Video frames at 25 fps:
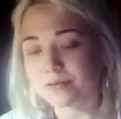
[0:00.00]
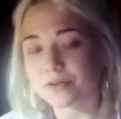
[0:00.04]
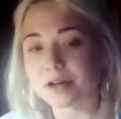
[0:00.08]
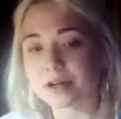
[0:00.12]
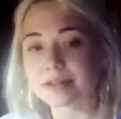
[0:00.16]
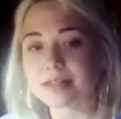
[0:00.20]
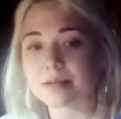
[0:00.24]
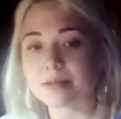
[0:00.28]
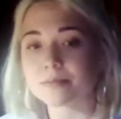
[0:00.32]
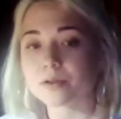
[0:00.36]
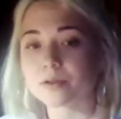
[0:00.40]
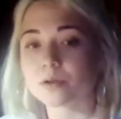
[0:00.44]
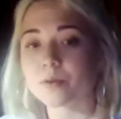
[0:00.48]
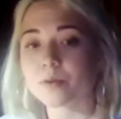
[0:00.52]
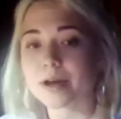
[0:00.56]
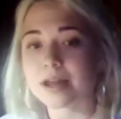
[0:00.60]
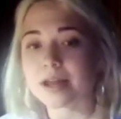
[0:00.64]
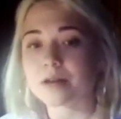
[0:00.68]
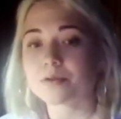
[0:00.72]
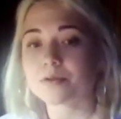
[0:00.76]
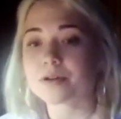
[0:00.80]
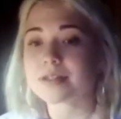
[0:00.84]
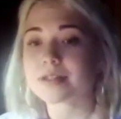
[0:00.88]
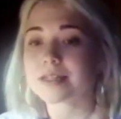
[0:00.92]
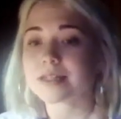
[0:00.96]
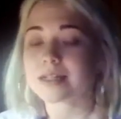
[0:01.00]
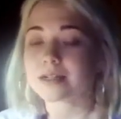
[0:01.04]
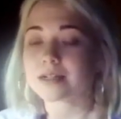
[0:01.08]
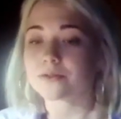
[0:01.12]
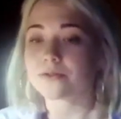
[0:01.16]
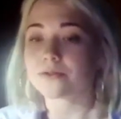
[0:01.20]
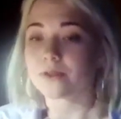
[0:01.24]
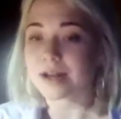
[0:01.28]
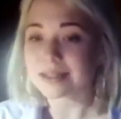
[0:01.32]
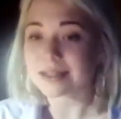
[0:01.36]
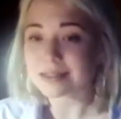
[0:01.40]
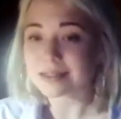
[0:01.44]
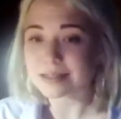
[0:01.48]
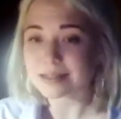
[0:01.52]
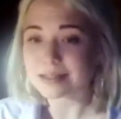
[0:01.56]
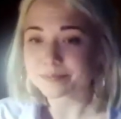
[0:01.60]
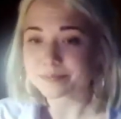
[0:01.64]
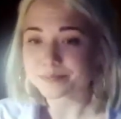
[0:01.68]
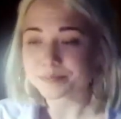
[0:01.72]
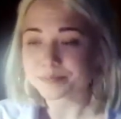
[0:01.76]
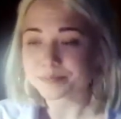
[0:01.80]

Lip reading: For example, when I was in France,